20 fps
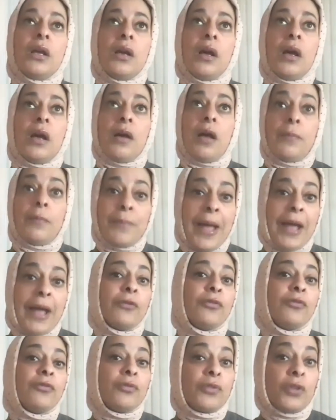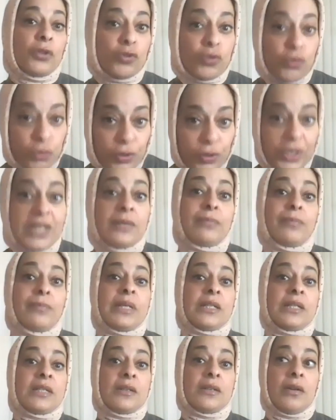about the
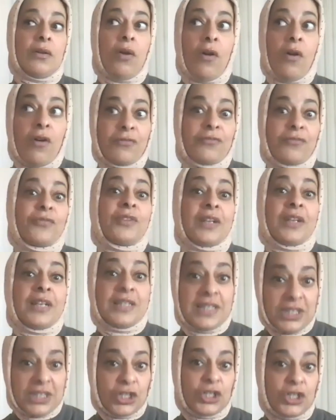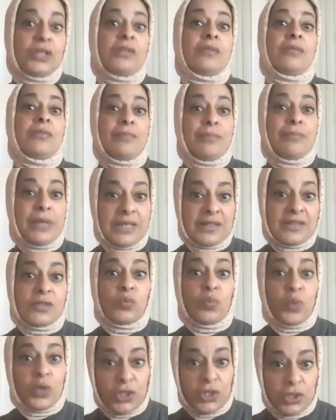treatment of addiction, means
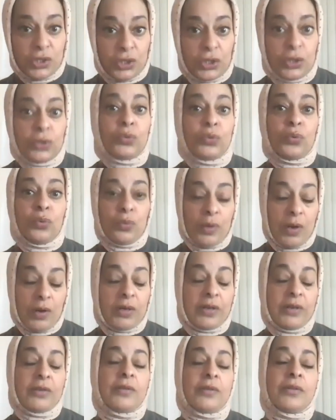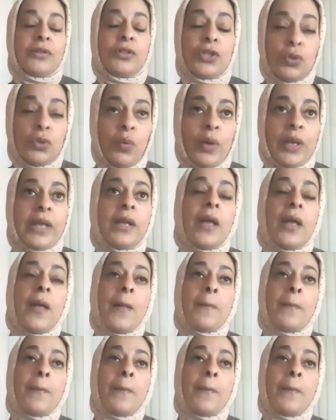what you are doing.